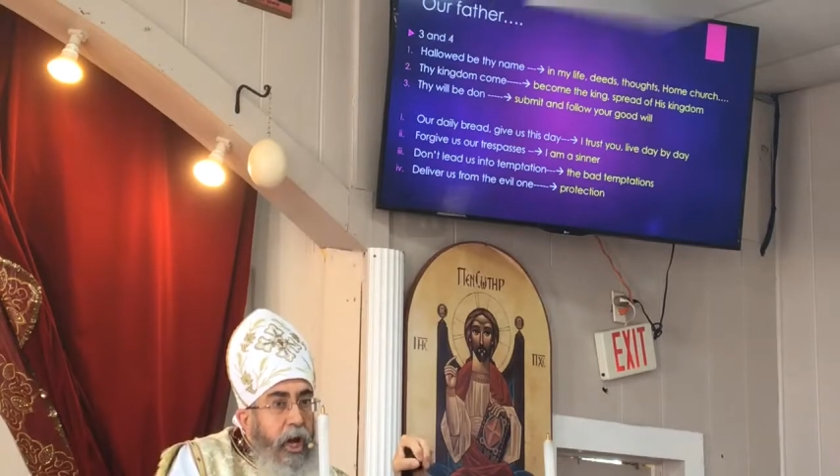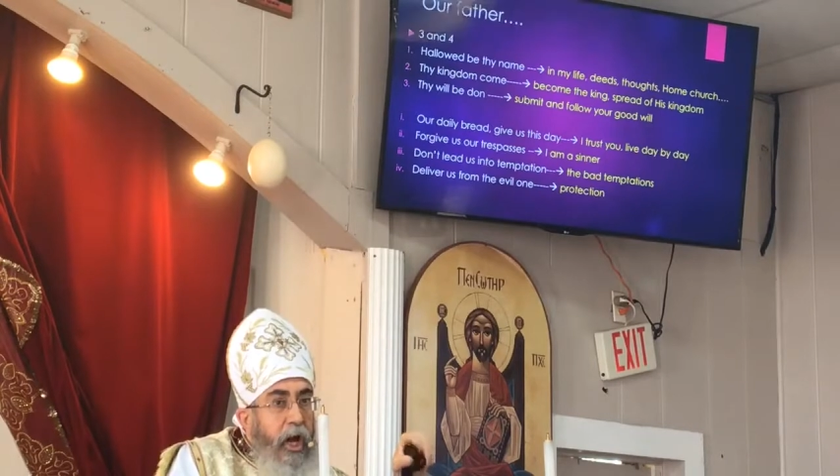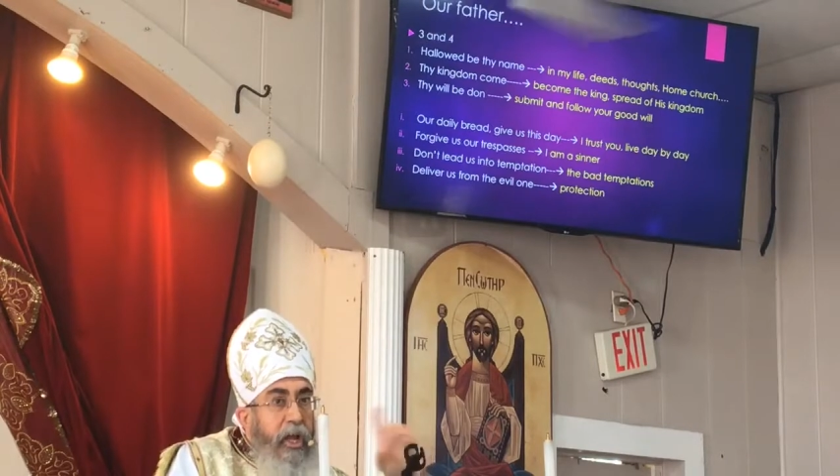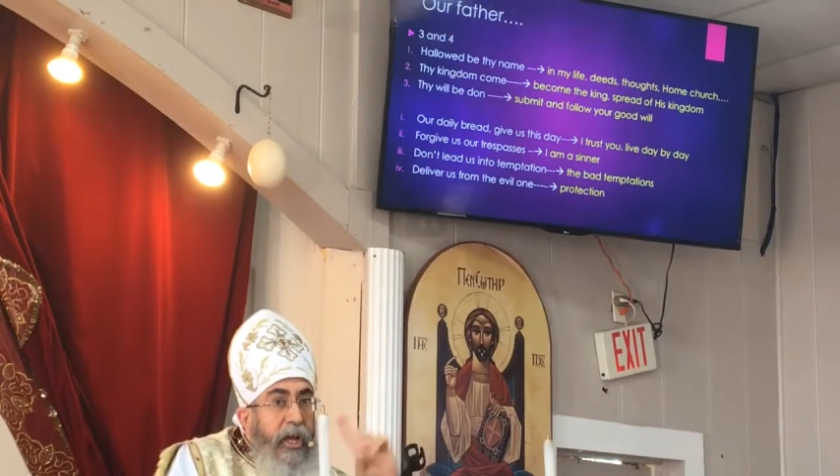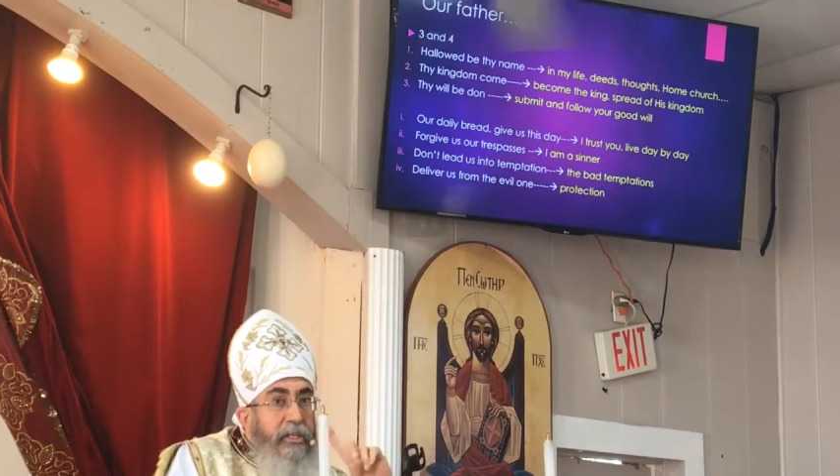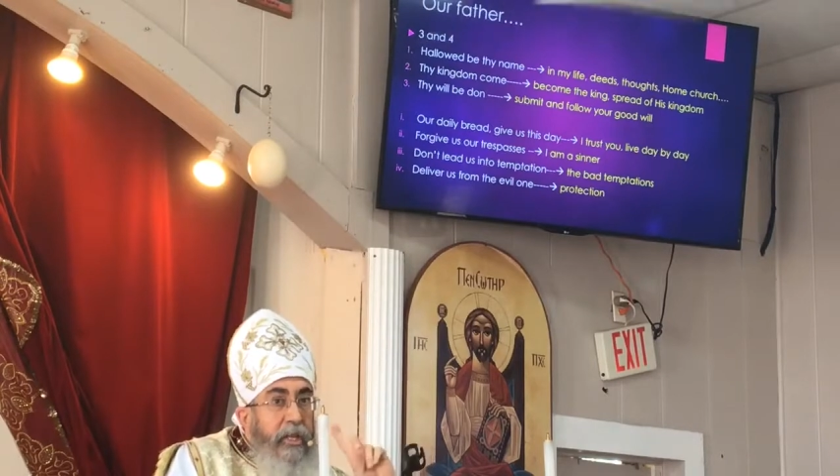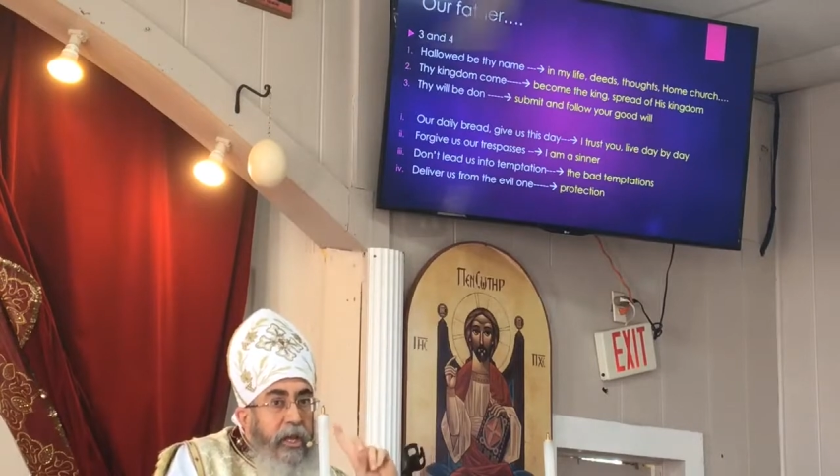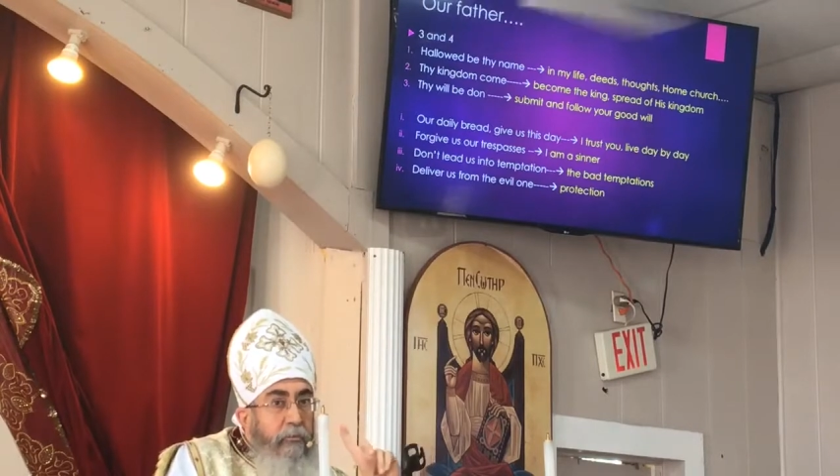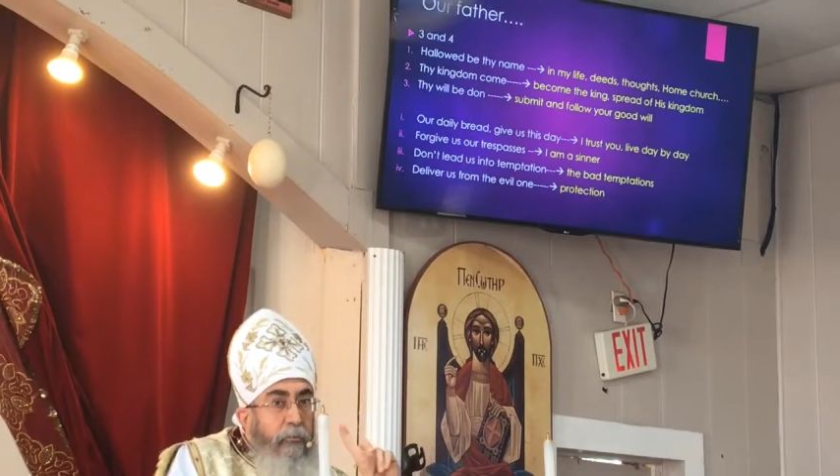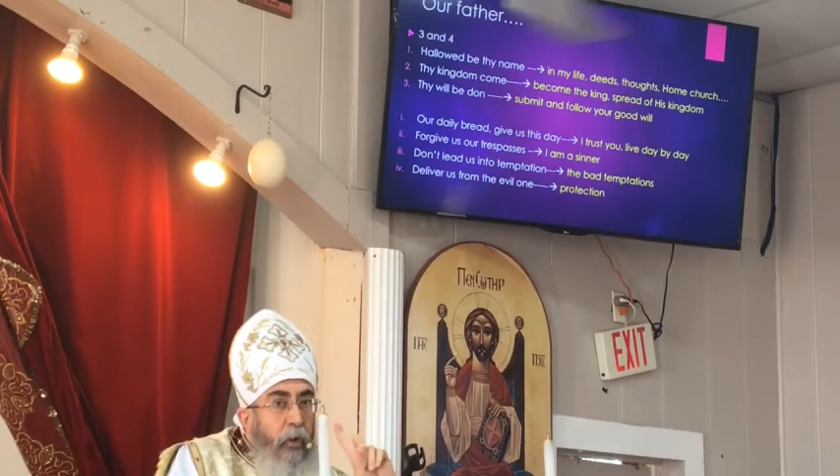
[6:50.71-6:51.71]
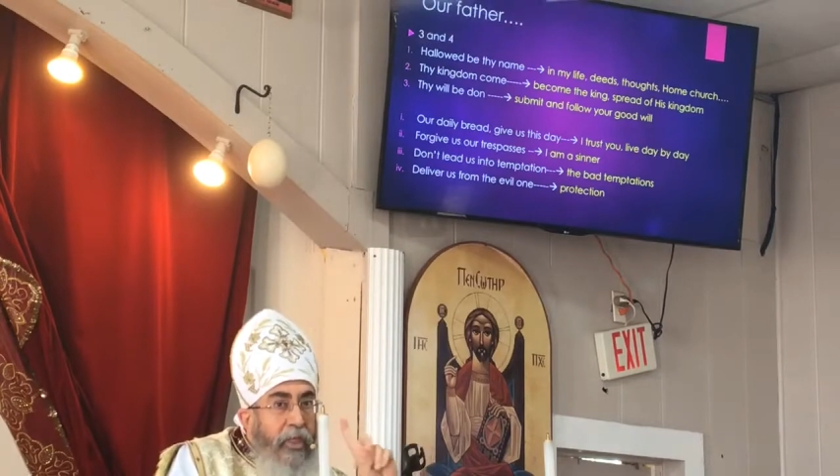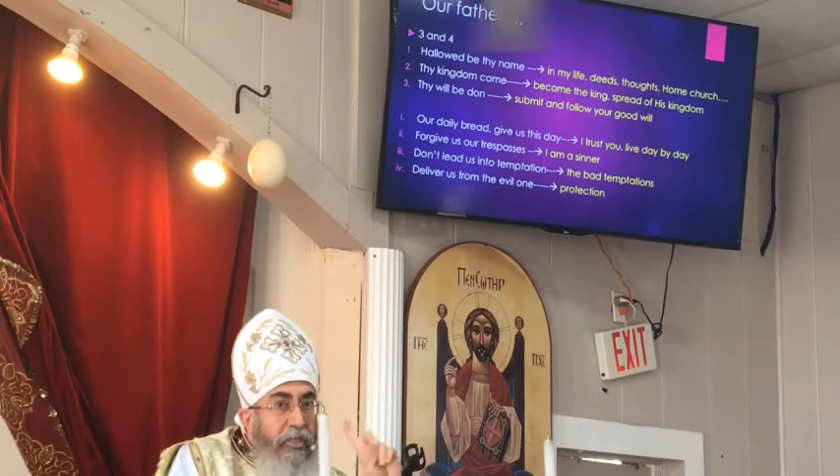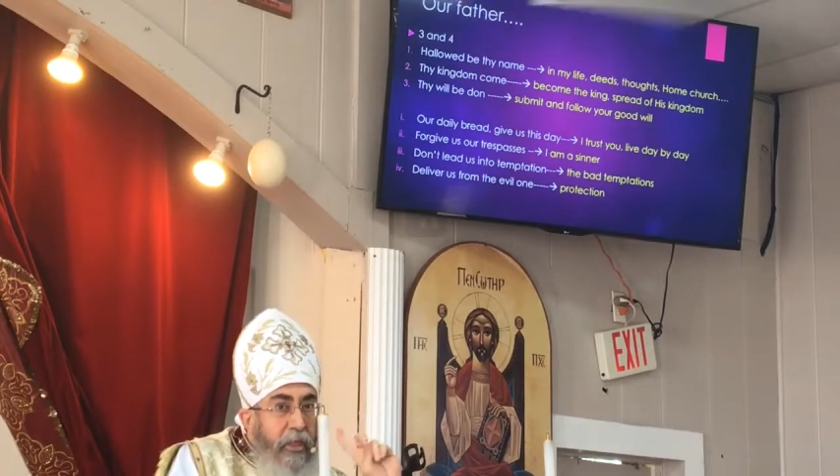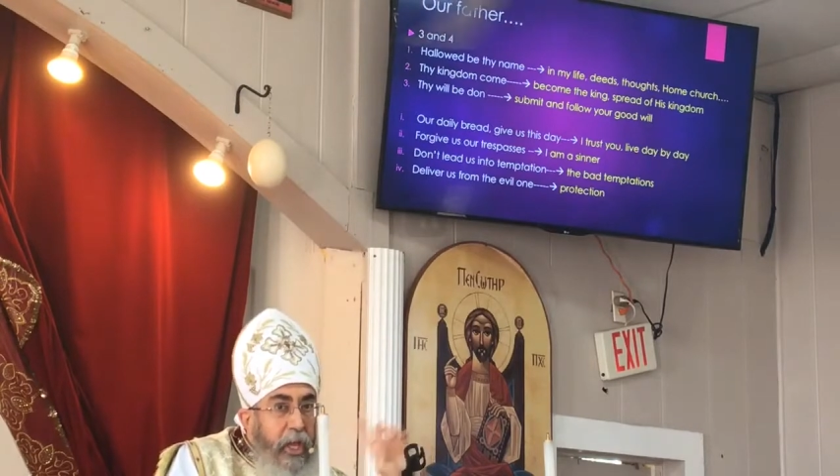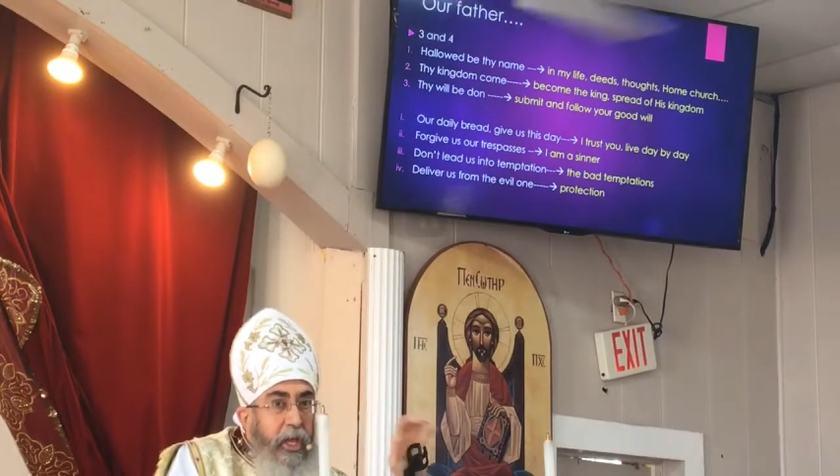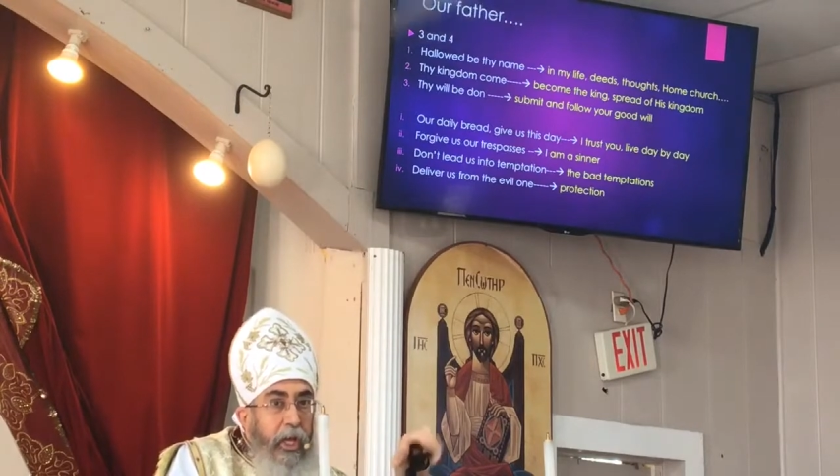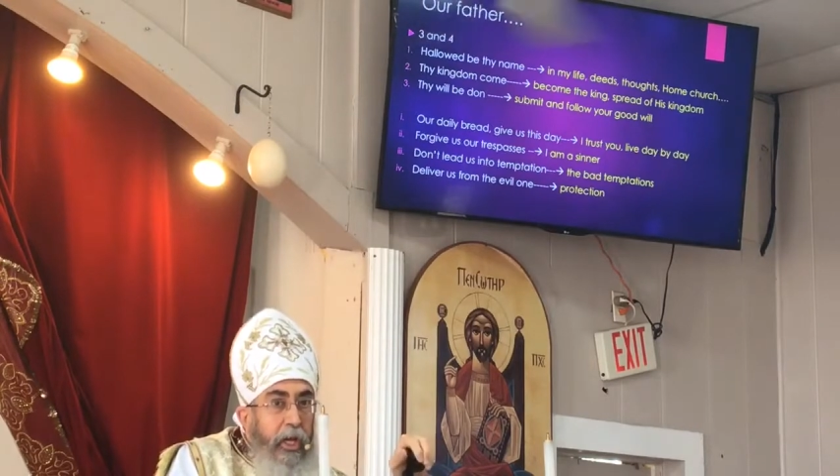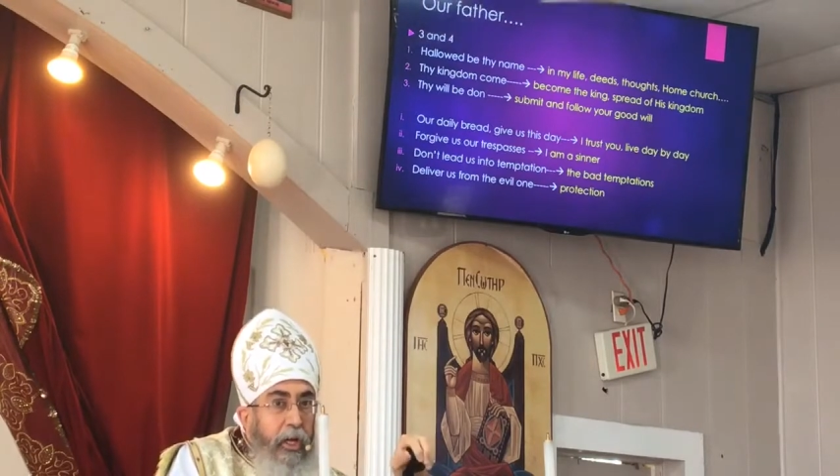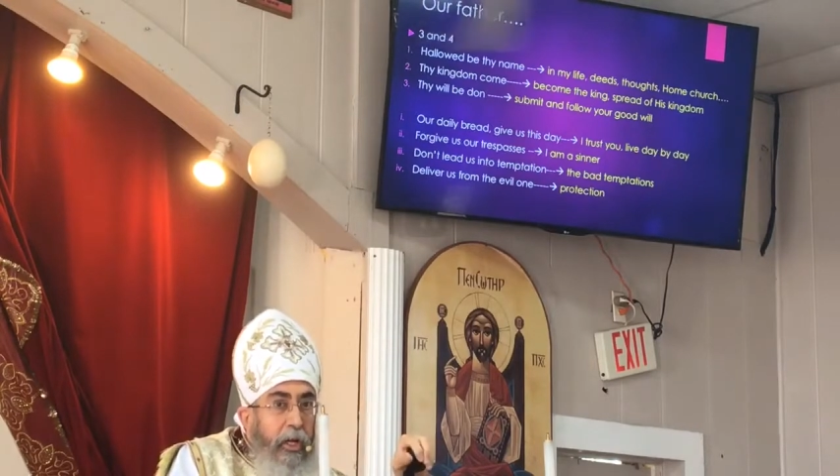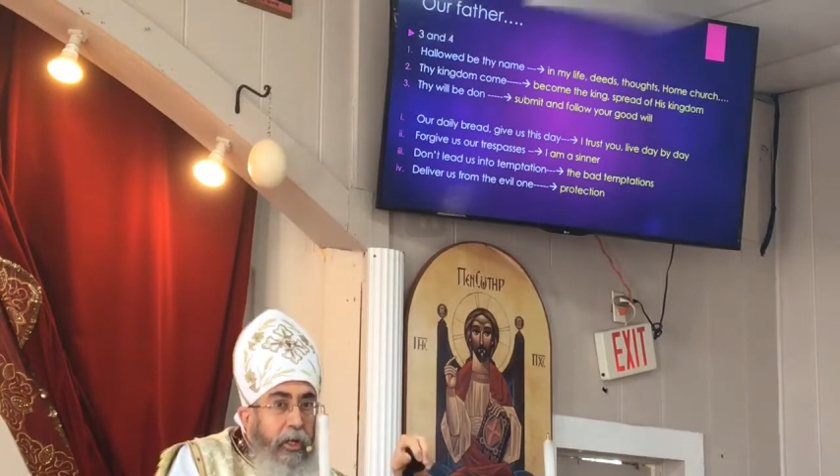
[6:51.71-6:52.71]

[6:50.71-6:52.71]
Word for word: I asked him one thing.